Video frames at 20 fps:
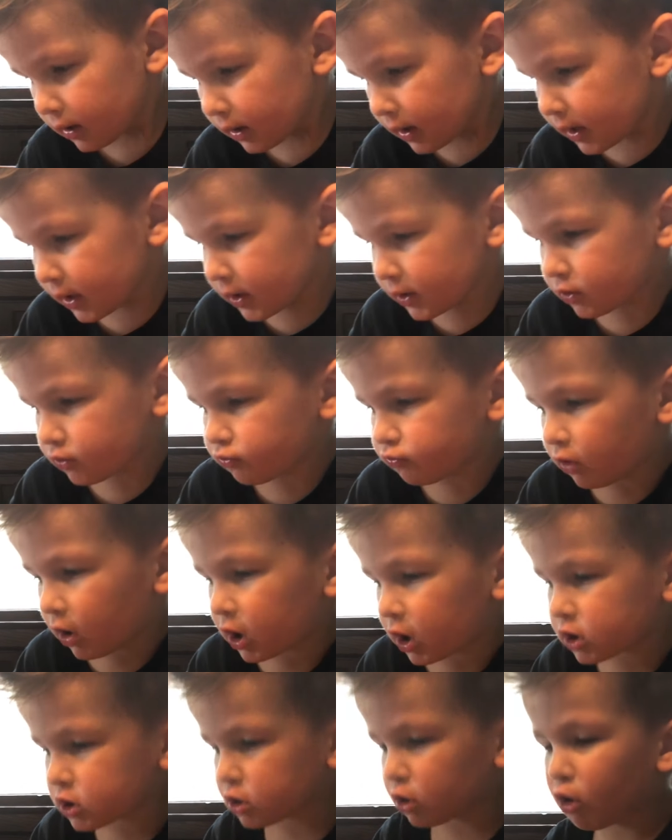His
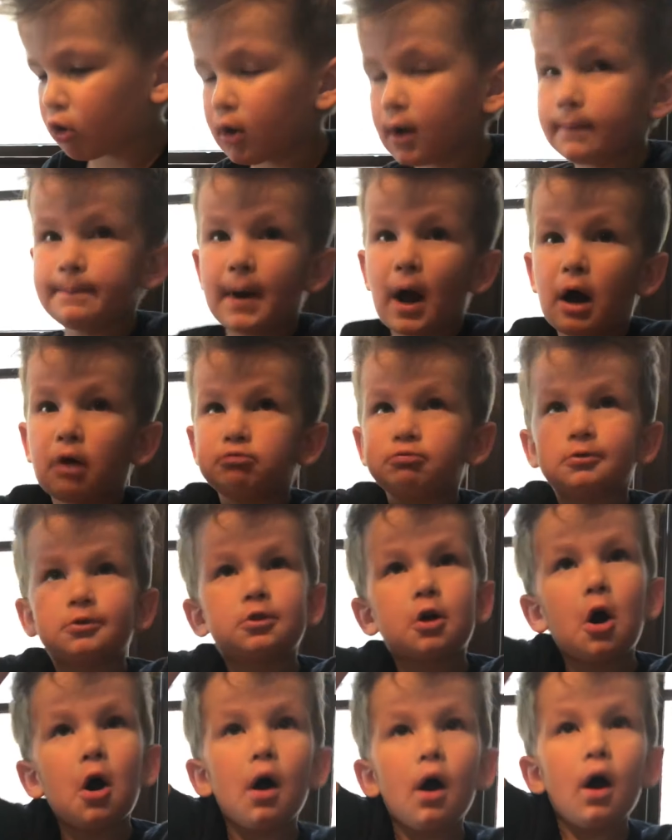claws are about